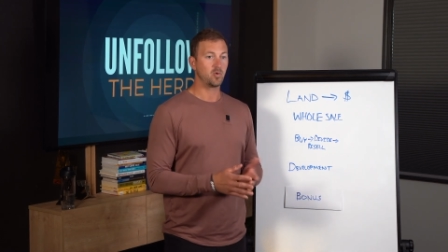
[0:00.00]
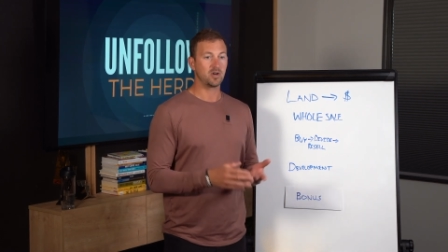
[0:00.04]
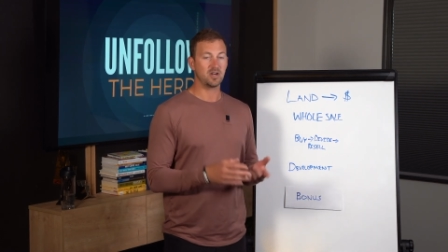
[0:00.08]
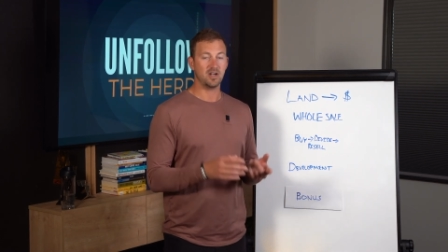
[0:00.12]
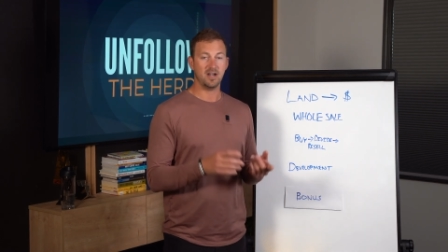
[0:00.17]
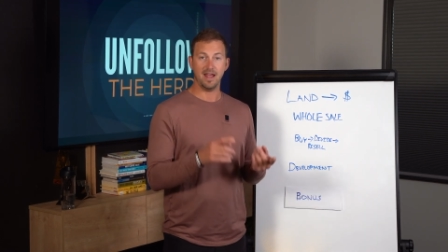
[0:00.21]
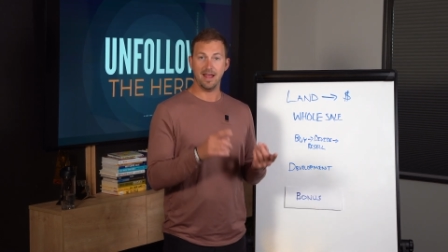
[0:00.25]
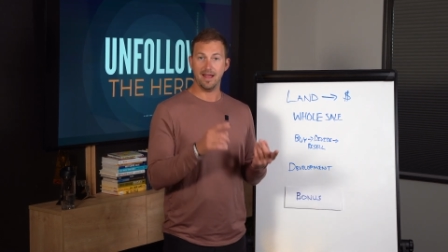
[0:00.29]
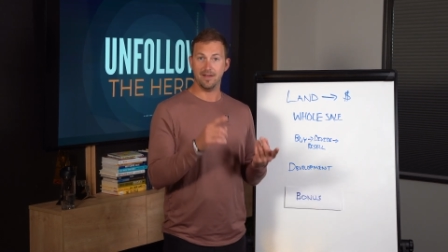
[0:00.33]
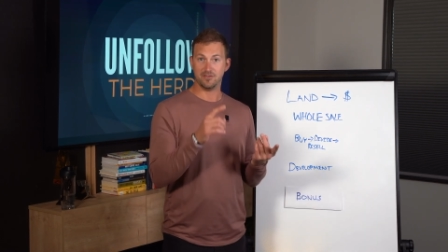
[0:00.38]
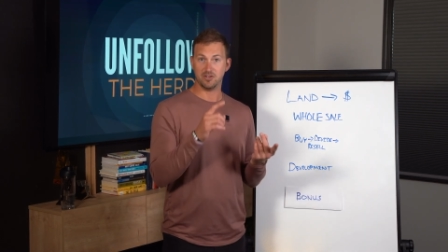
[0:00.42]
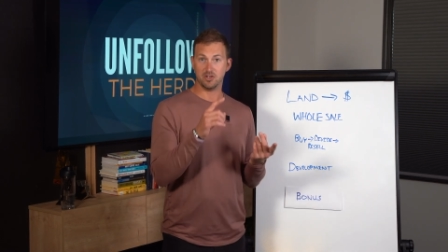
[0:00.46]
going
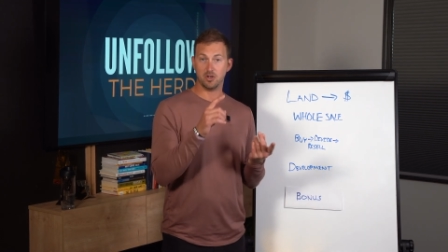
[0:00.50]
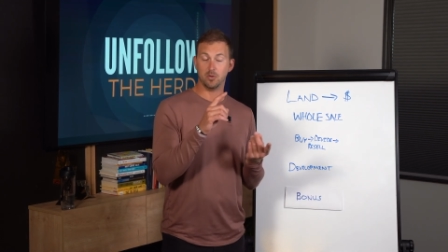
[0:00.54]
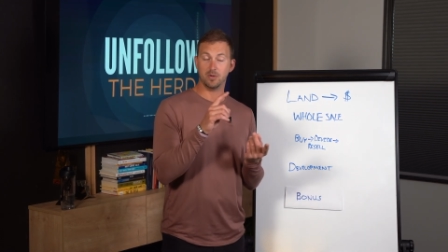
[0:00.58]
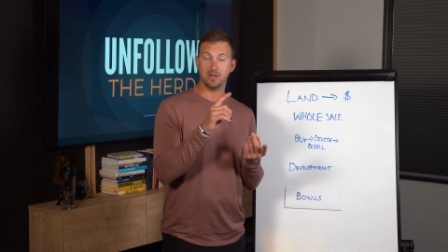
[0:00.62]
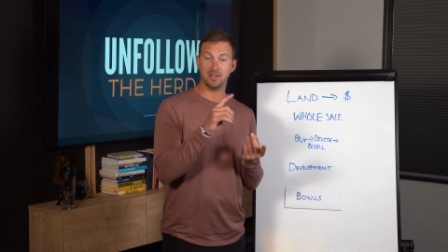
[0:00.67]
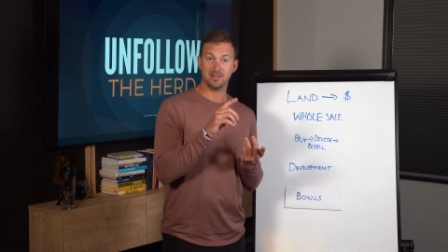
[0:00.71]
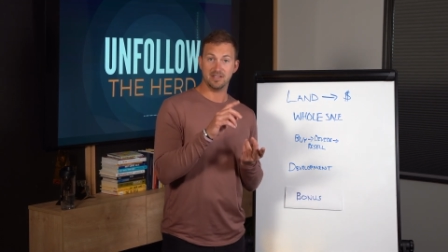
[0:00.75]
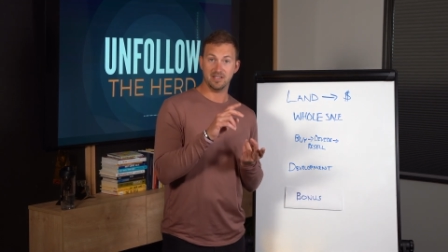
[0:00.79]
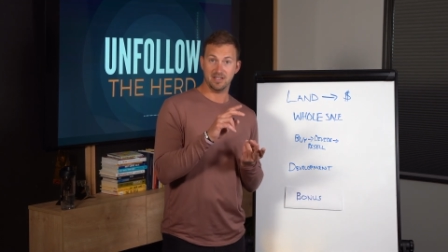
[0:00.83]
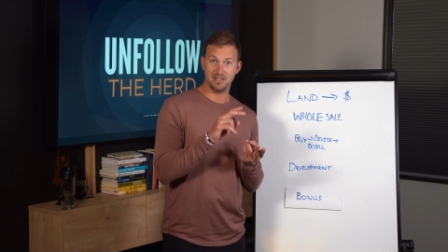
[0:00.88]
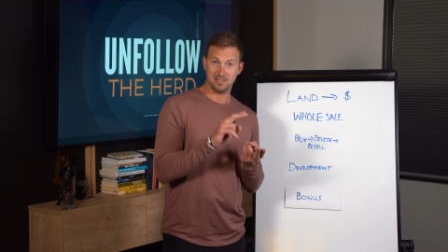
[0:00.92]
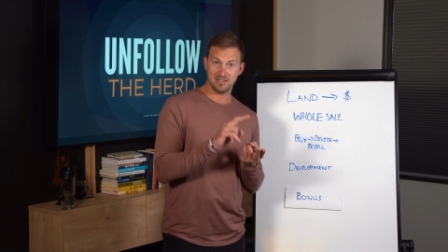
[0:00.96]
to have to go
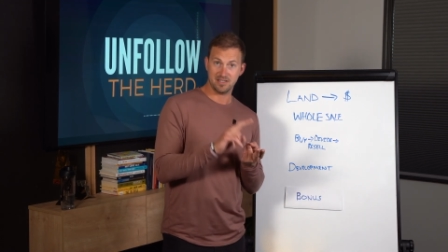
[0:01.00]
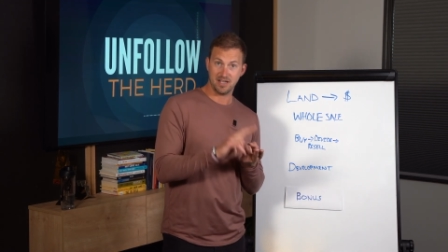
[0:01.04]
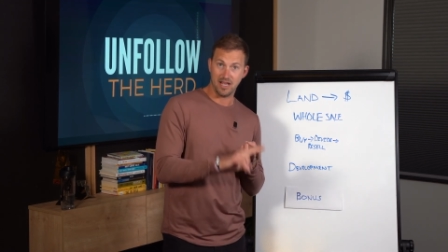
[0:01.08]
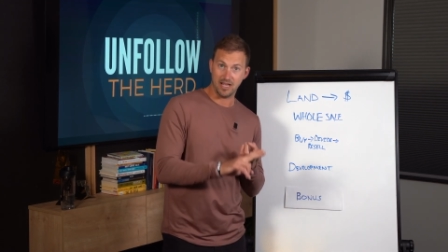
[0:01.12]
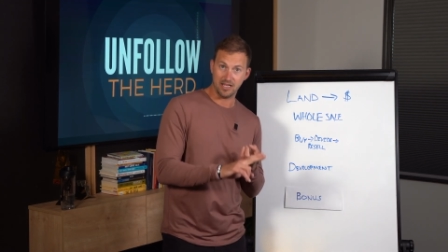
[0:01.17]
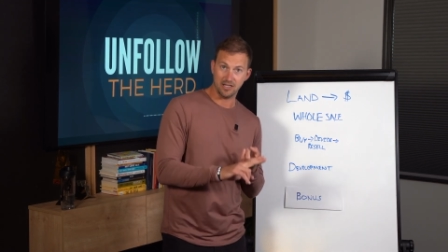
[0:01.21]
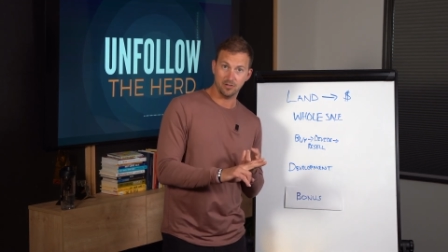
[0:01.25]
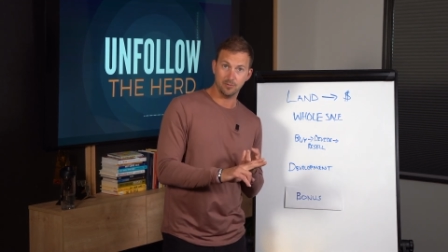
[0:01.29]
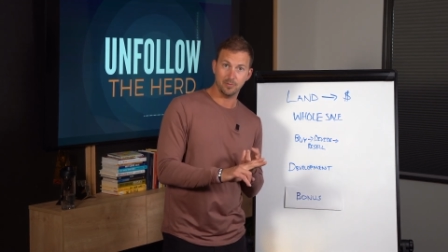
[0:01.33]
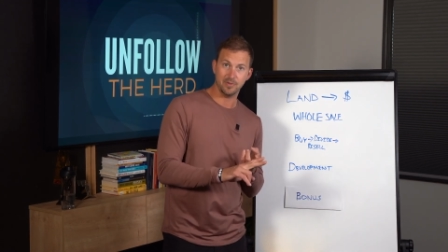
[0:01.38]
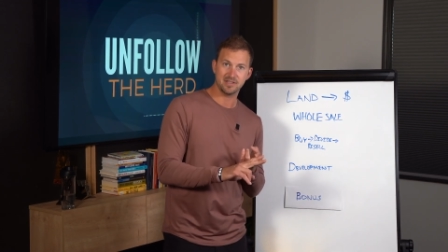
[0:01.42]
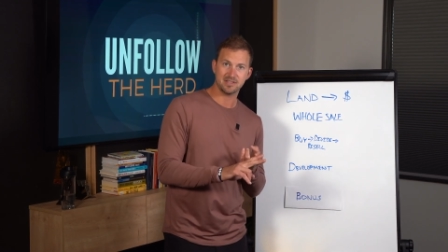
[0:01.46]
get the
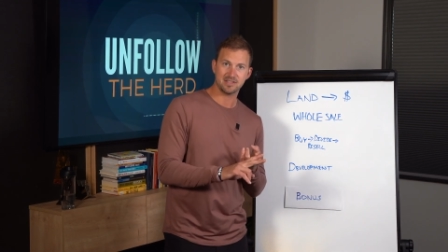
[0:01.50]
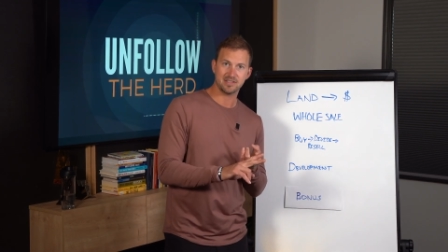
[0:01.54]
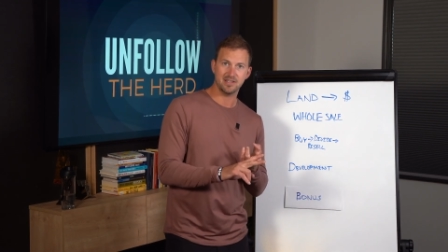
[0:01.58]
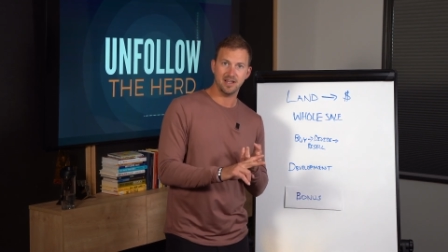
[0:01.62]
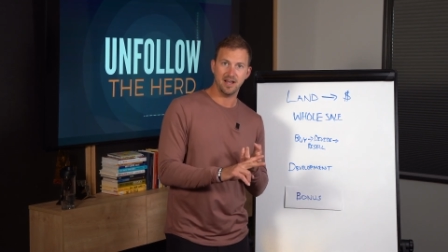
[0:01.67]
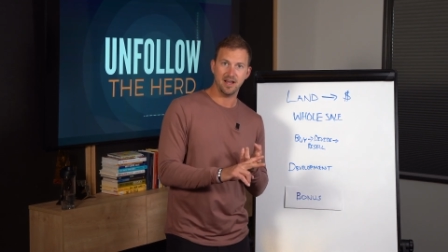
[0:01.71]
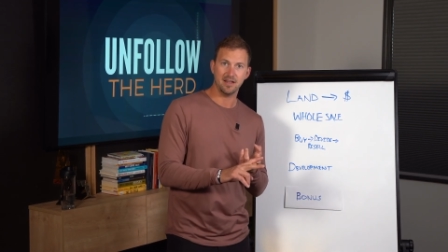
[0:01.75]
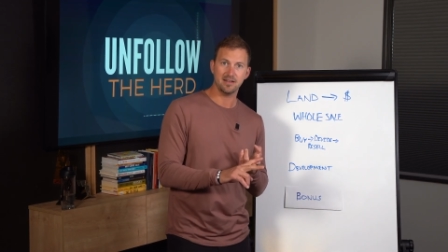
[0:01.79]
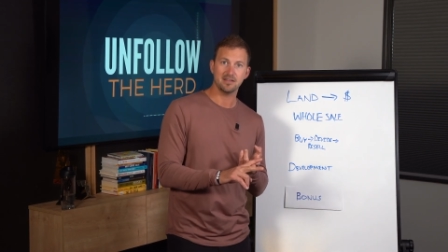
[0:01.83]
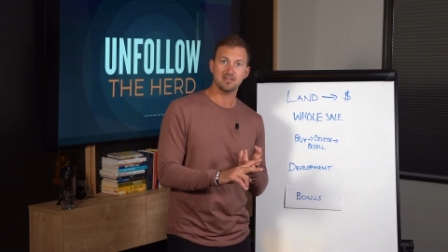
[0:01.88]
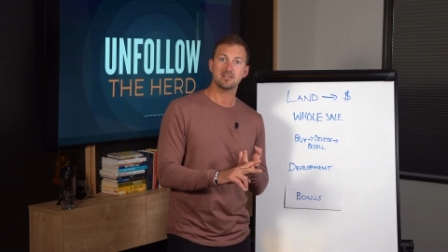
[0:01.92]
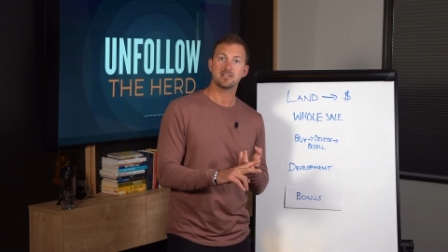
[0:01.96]
entitlements done,